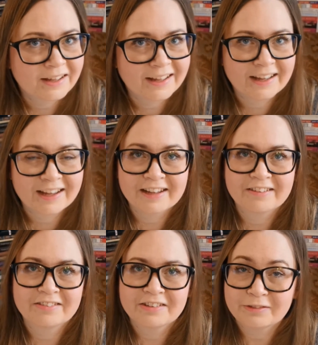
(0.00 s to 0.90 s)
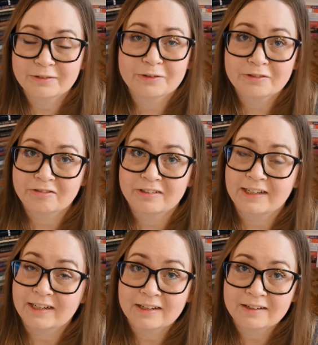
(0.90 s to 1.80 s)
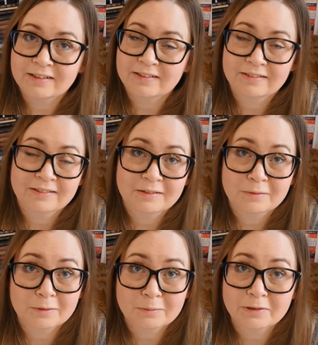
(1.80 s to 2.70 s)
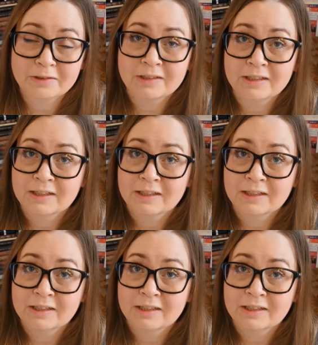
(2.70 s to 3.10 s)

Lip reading: and not real woman.